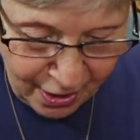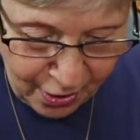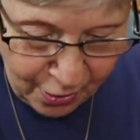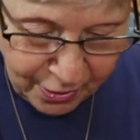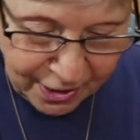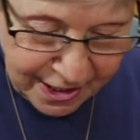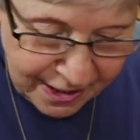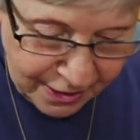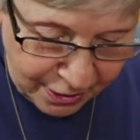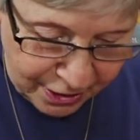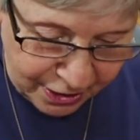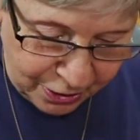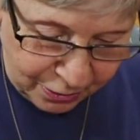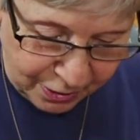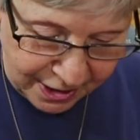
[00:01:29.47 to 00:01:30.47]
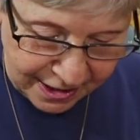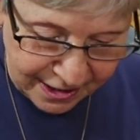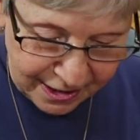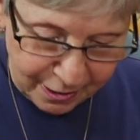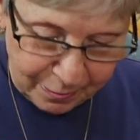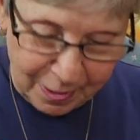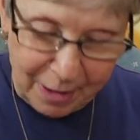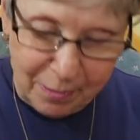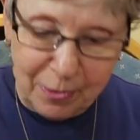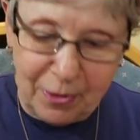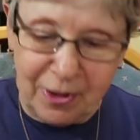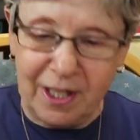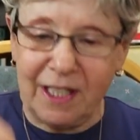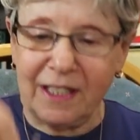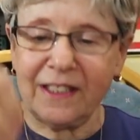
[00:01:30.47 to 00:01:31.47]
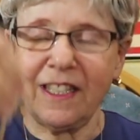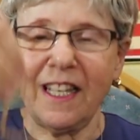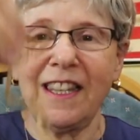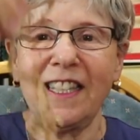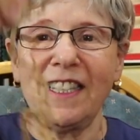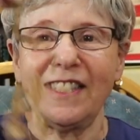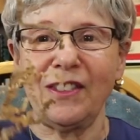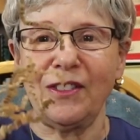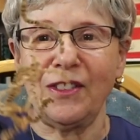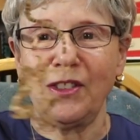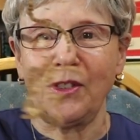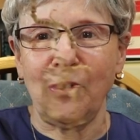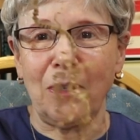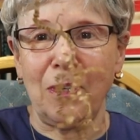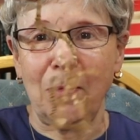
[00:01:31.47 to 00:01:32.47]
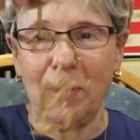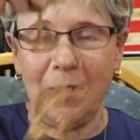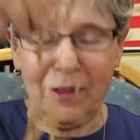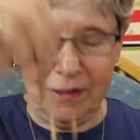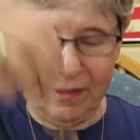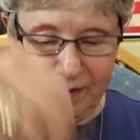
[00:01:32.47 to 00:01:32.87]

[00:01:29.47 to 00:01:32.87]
Oh, these are cute, these little paper things. I think they're adorable.